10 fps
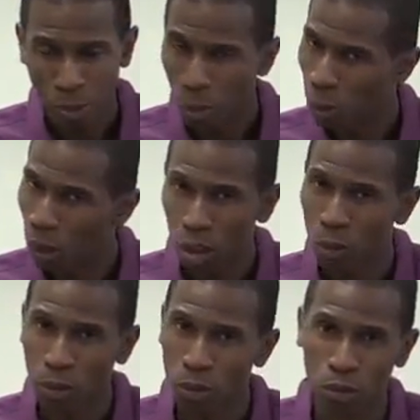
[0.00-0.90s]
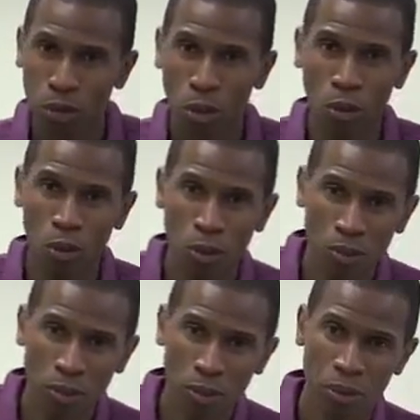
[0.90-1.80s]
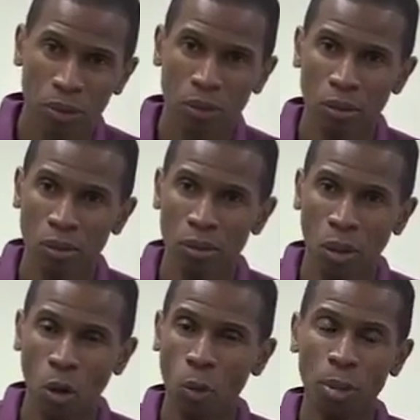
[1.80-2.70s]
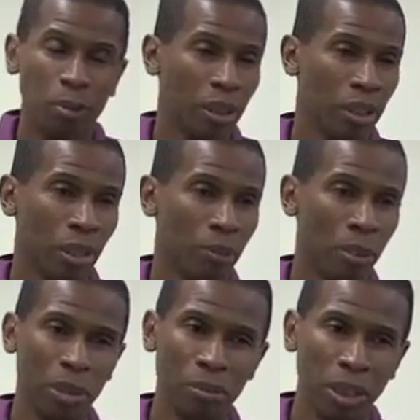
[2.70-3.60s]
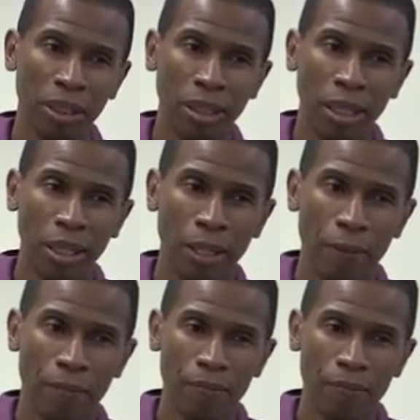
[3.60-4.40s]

but working with those stones opened me up, I mean, big time.